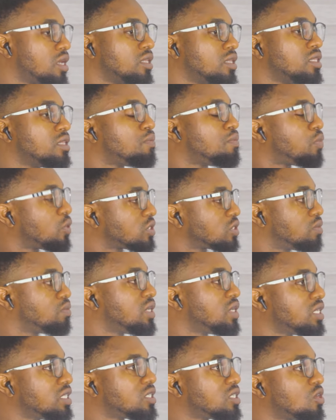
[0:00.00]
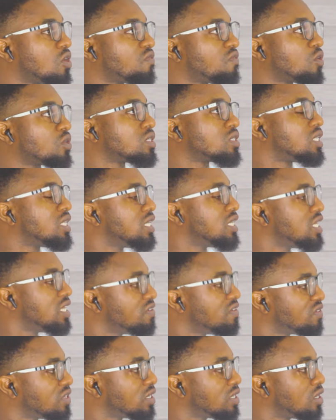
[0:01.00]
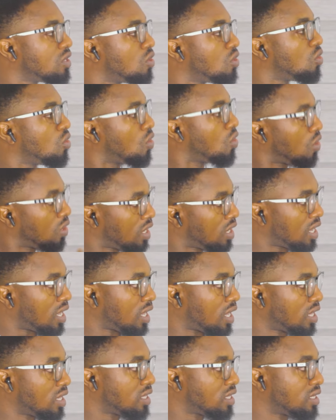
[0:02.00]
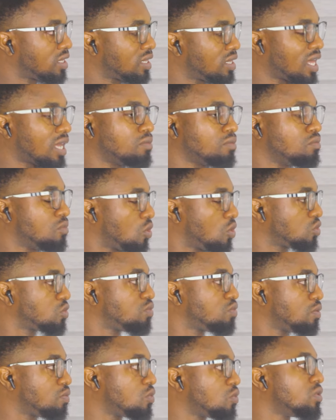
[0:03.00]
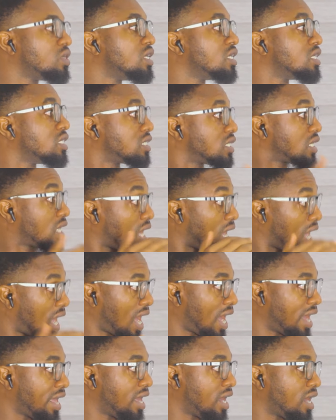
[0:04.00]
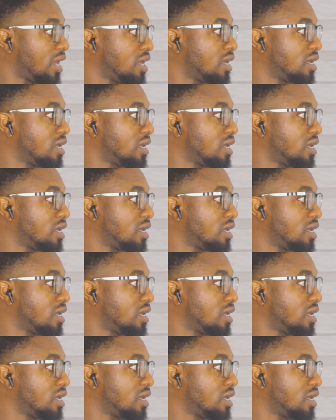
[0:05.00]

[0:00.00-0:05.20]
the possibility of us living longer than most people is higher.